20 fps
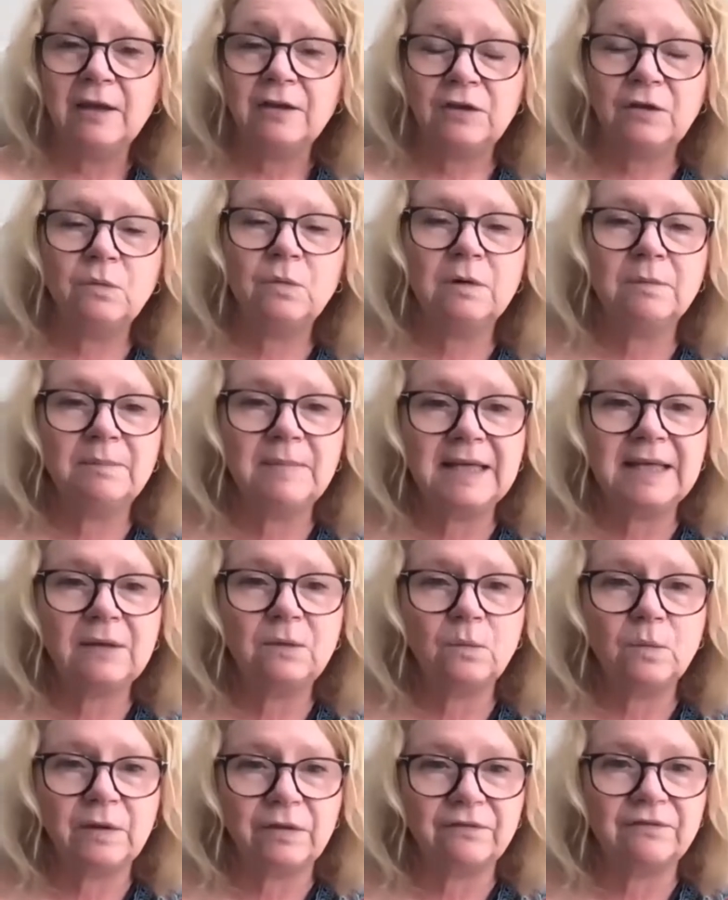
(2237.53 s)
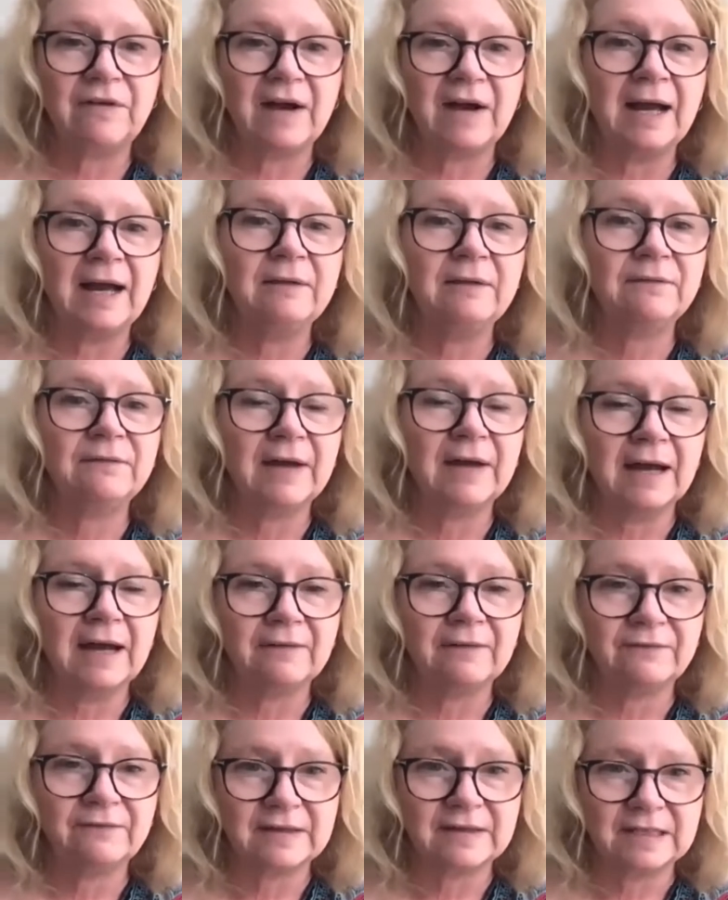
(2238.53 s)
You will meet with 5
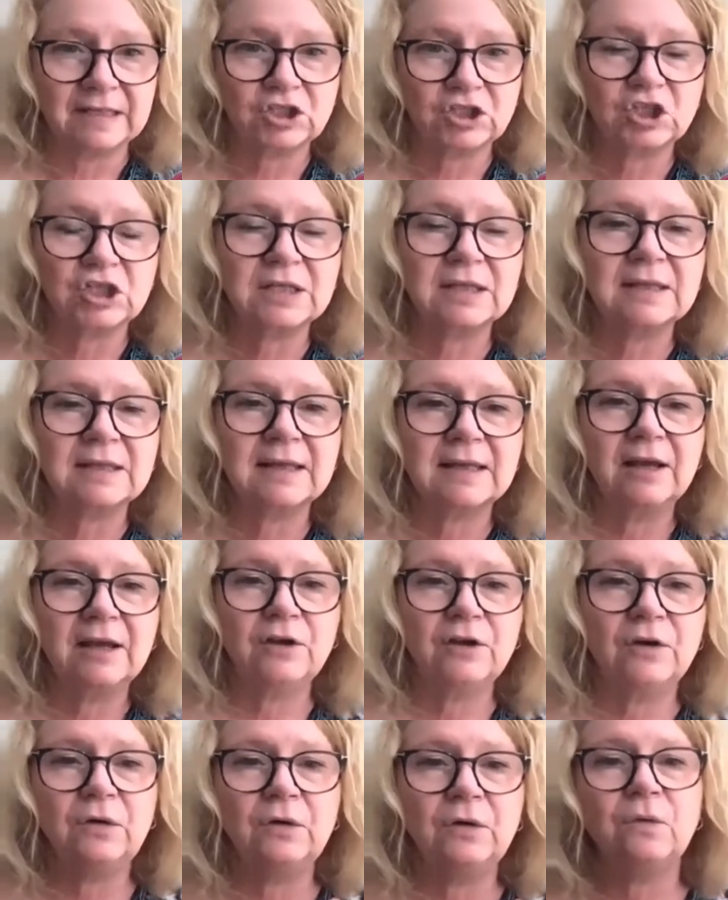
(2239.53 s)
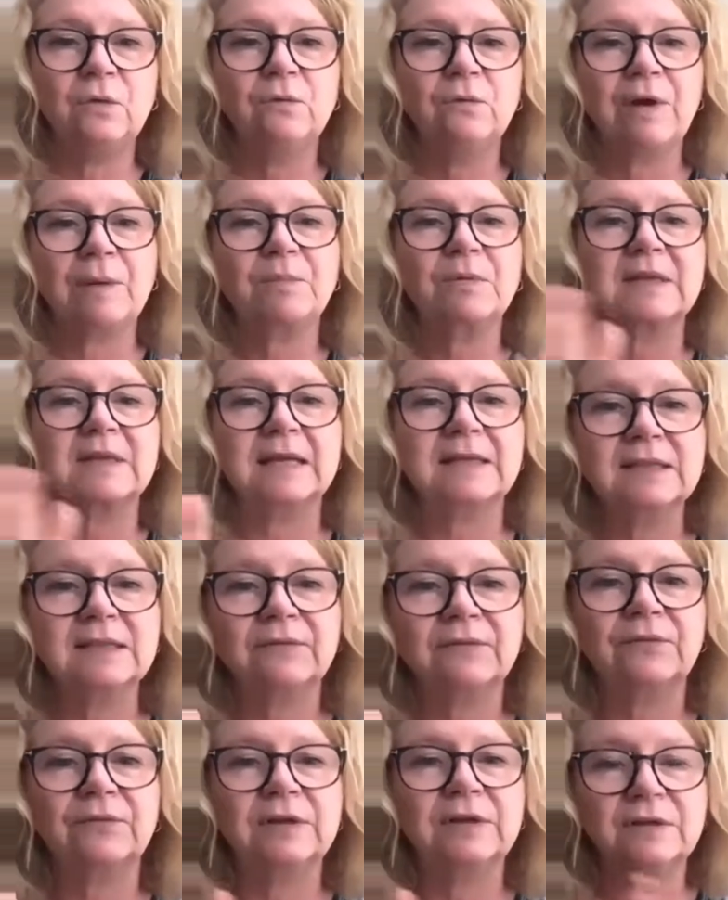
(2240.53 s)
physicians who represent
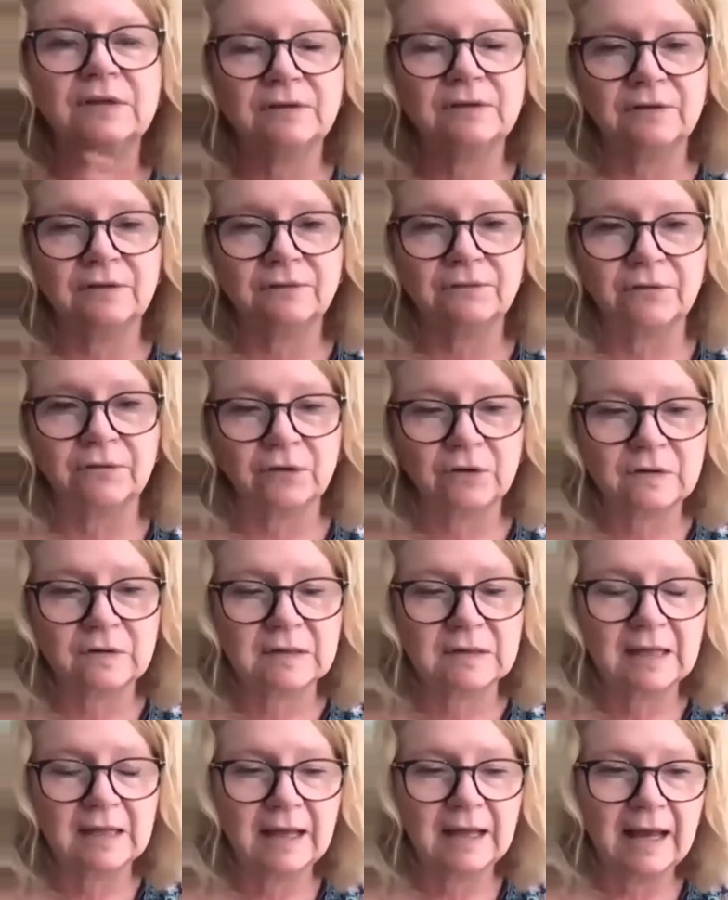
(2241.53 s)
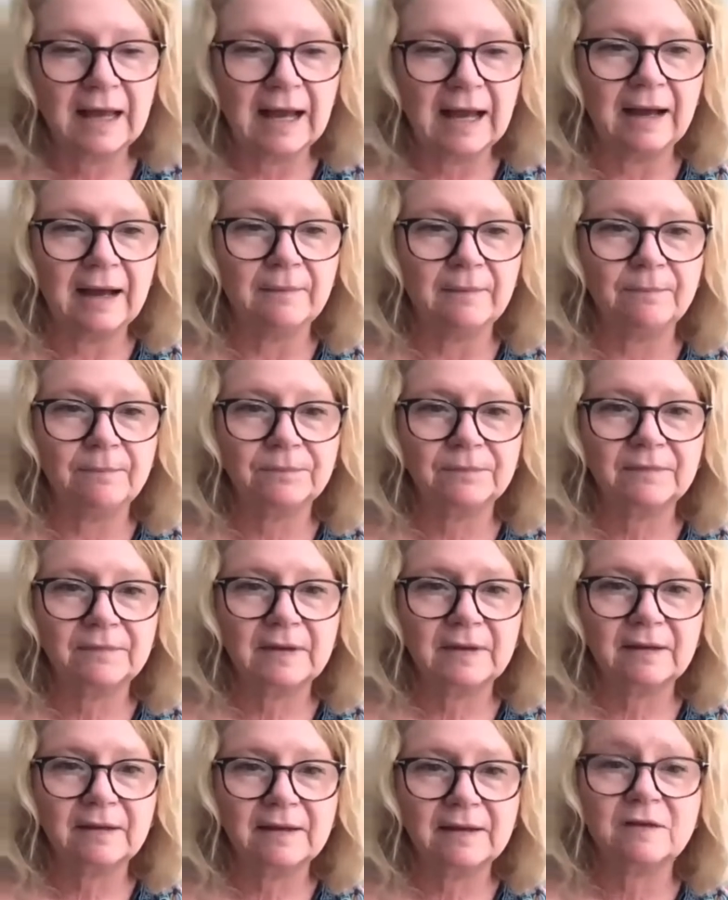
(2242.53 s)
different diverse
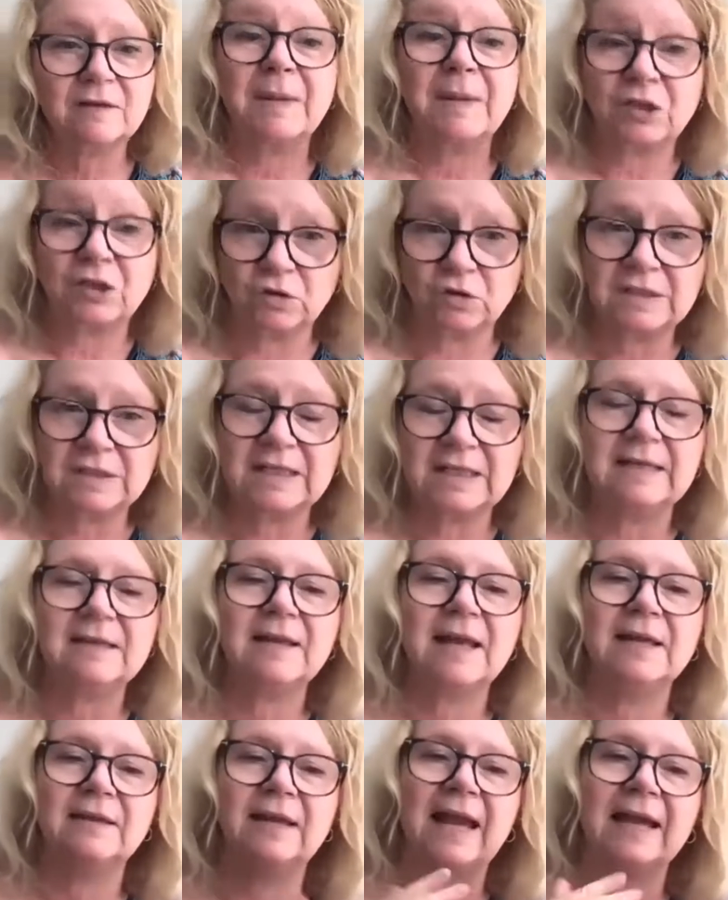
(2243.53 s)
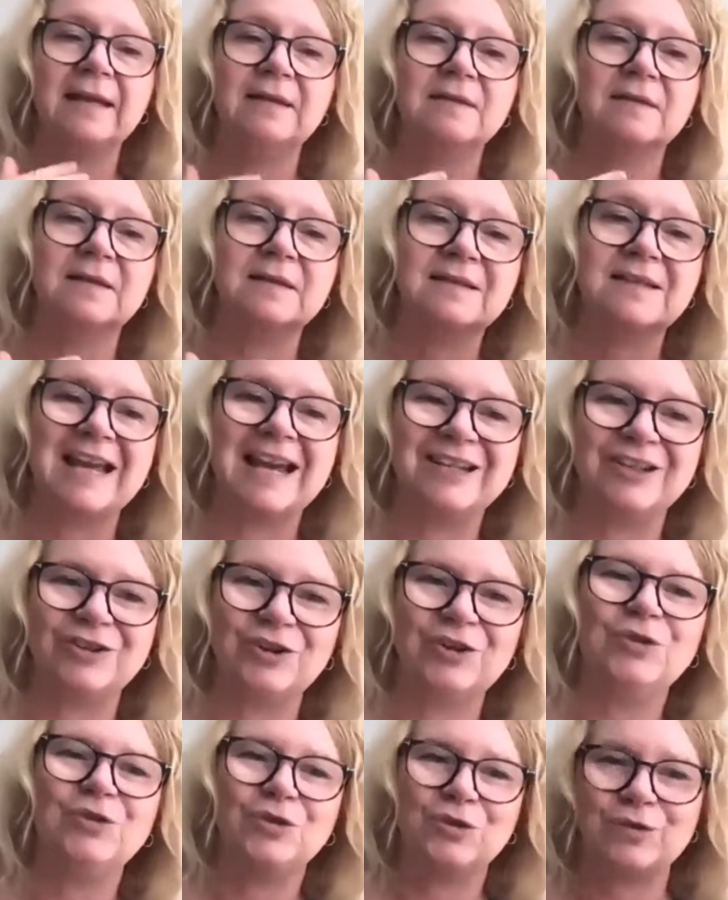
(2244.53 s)
specialties, and that is
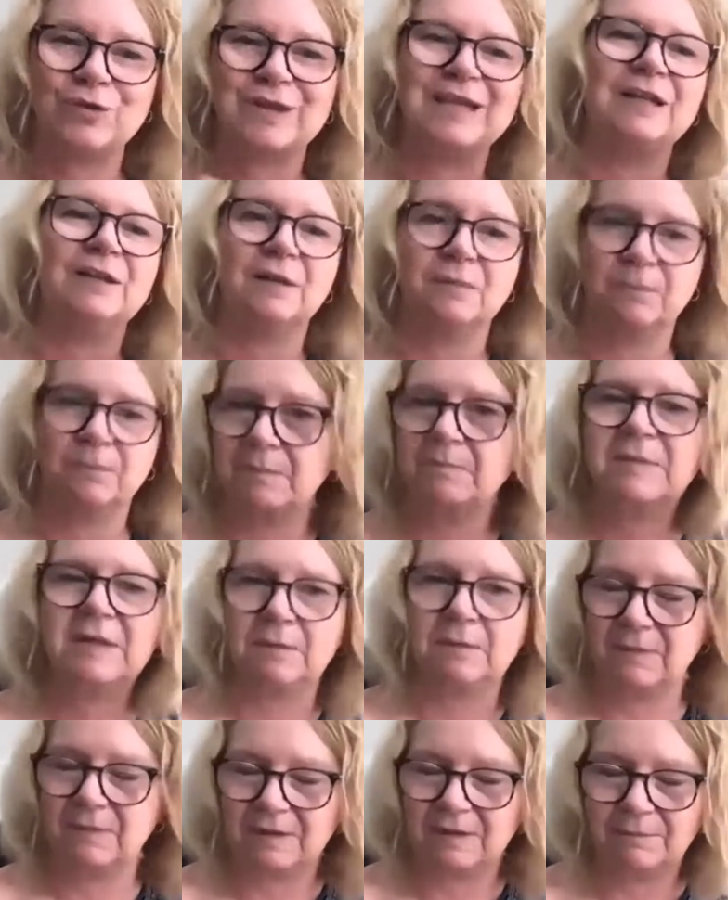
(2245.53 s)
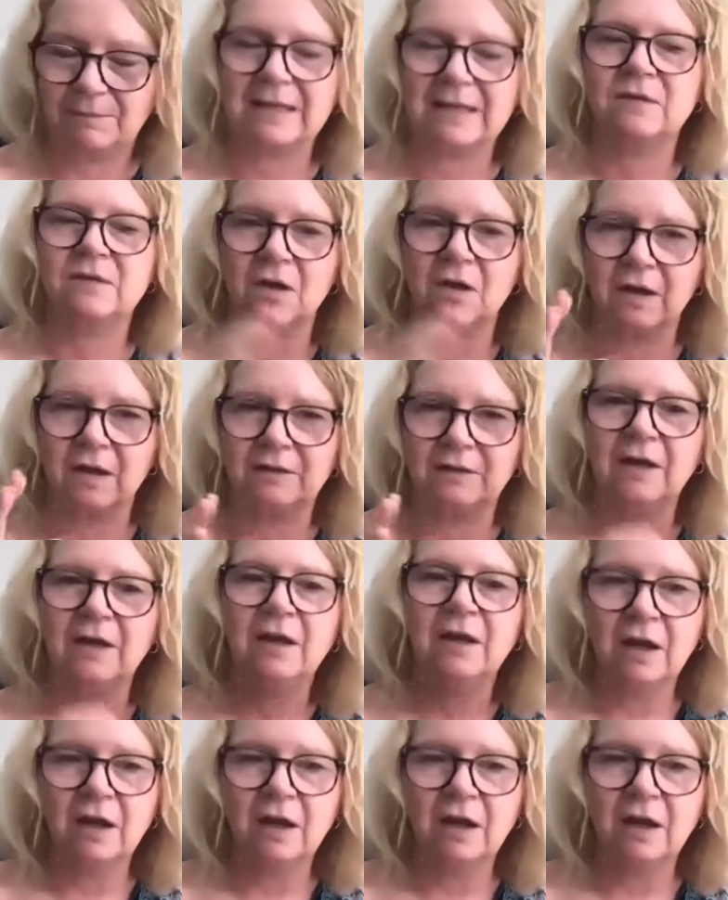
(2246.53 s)
decided who you see depends on